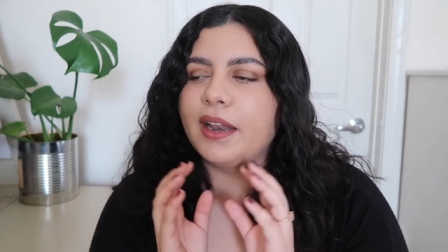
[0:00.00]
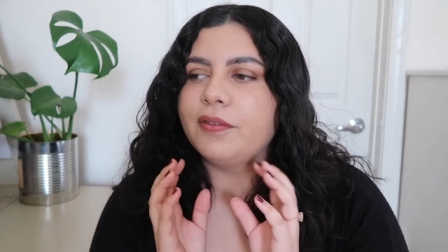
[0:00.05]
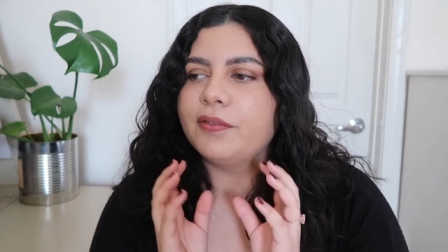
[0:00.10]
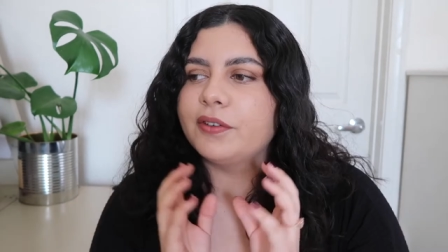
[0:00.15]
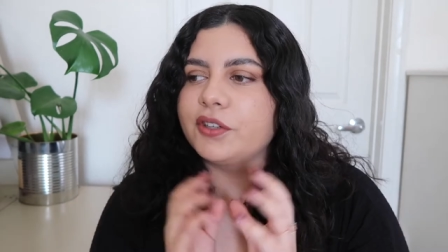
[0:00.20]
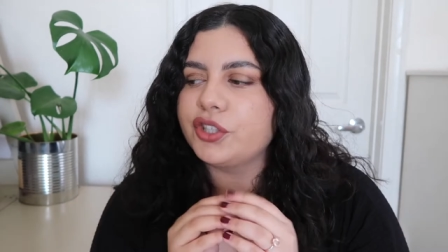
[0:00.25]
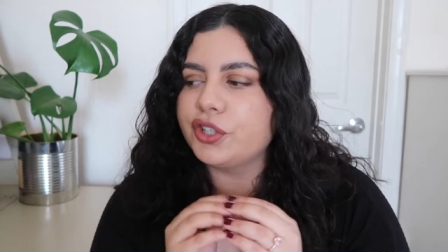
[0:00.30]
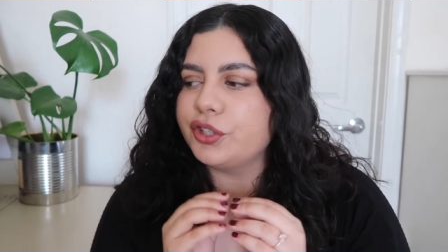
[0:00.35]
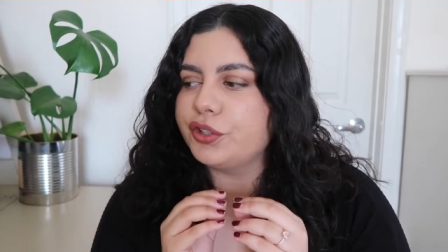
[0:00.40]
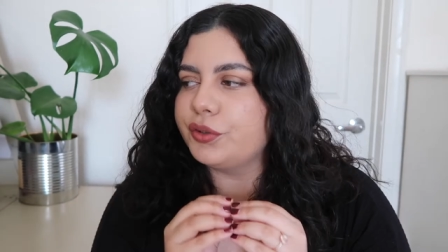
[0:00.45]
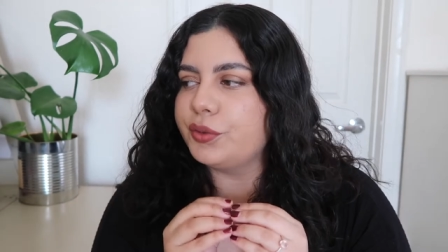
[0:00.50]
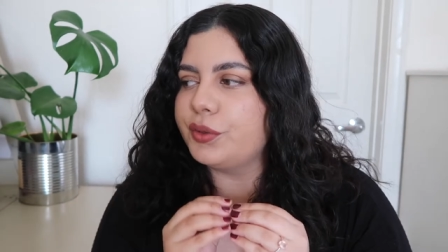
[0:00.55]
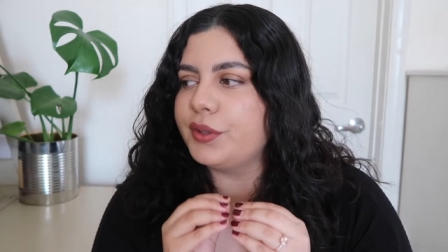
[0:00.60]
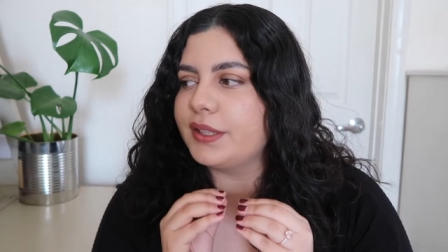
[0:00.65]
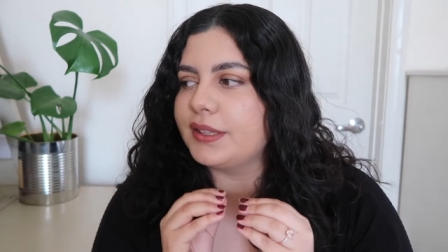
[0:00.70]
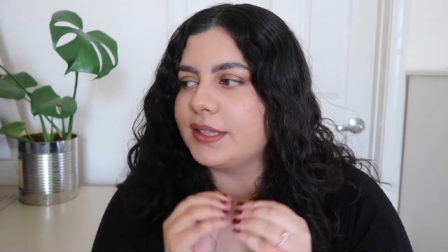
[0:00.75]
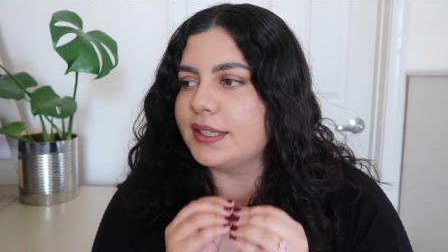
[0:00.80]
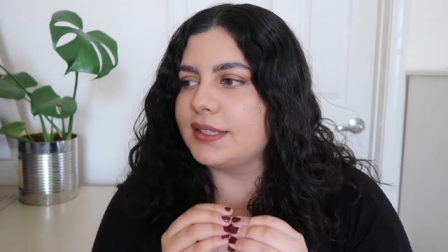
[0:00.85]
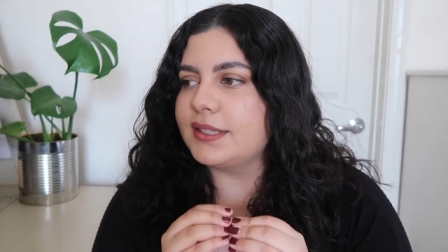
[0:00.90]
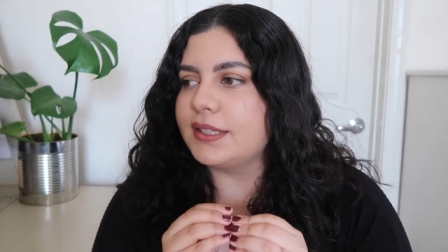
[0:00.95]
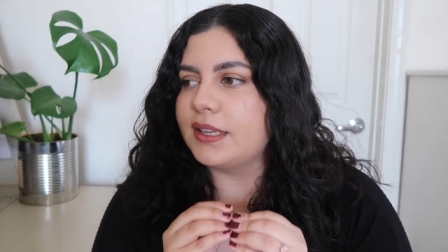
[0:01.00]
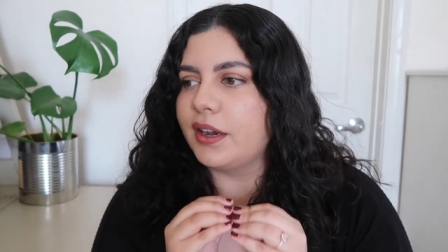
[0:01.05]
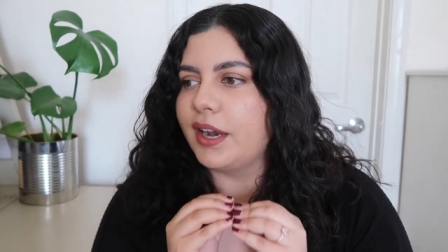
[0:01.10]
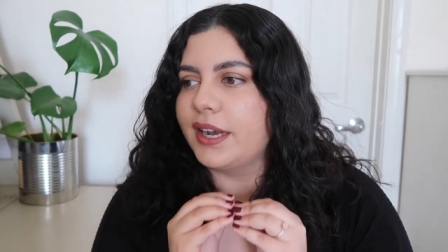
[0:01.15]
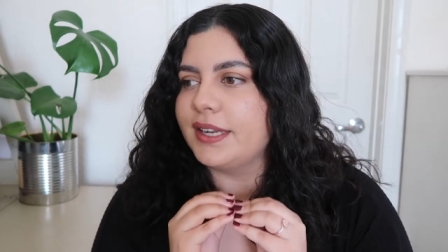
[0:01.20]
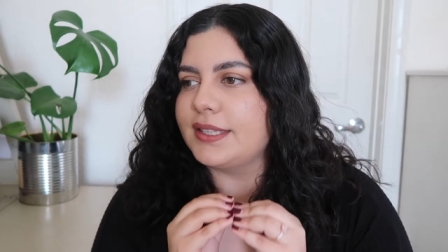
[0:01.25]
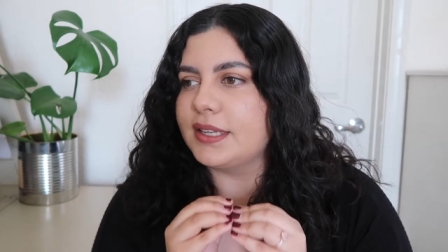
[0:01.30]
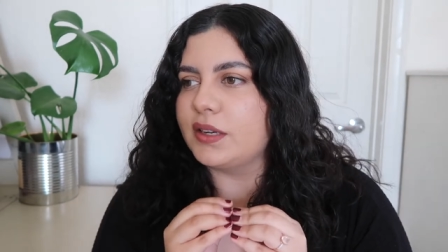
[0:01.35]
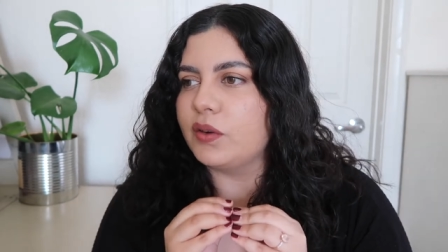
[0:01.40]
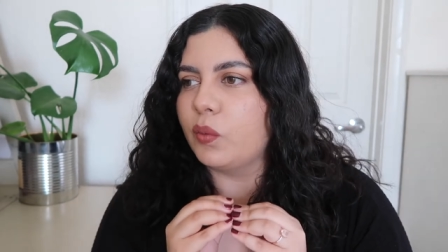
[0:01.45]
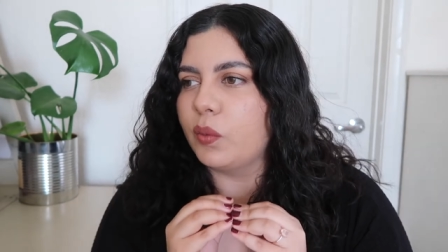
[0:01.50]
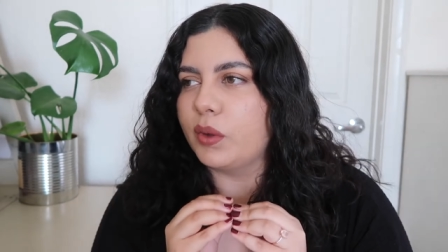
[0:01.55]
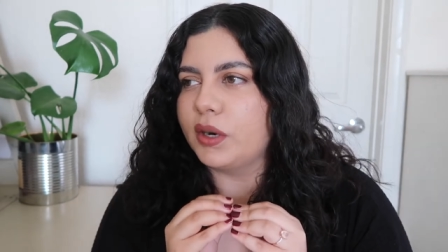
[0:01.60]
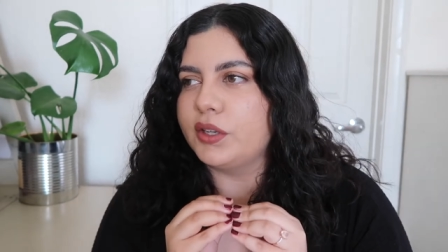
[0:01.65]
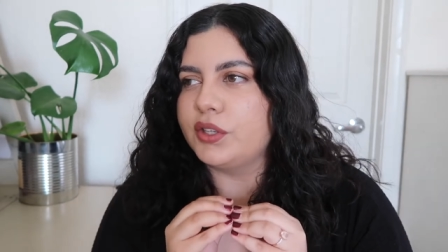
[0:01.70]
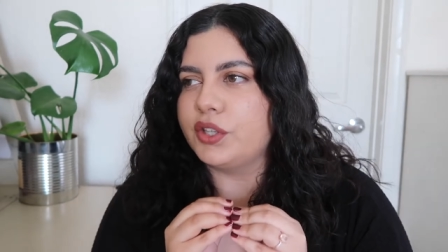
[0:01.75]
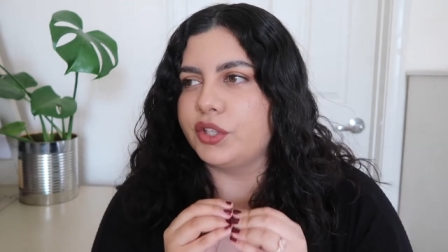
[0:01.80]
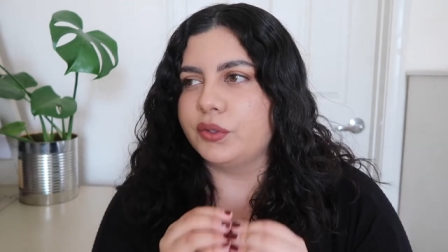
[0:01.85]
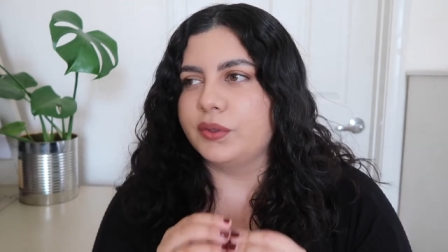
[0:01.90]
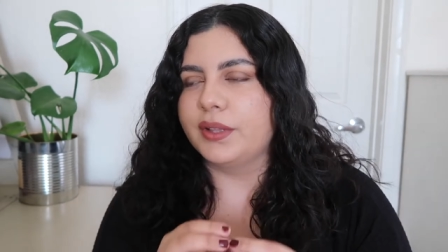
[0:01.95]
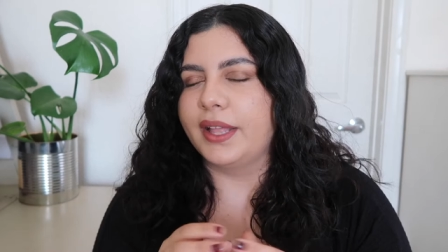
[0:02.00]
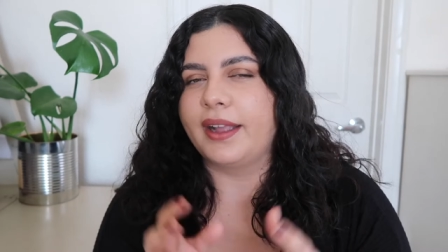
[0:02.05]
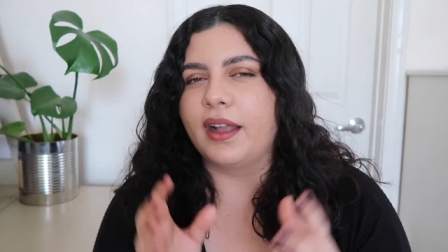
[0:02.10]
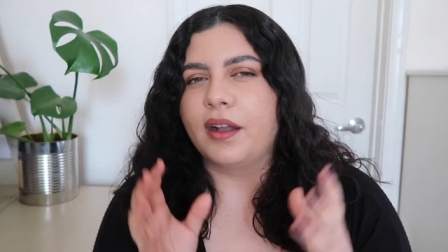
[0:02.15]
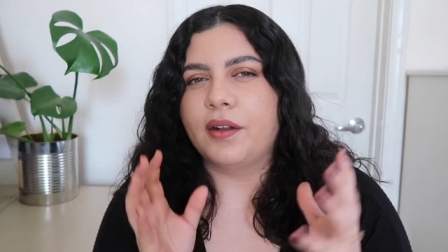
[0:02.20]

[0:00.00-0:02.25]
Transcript: I for sure knew that this year I didn't want to do like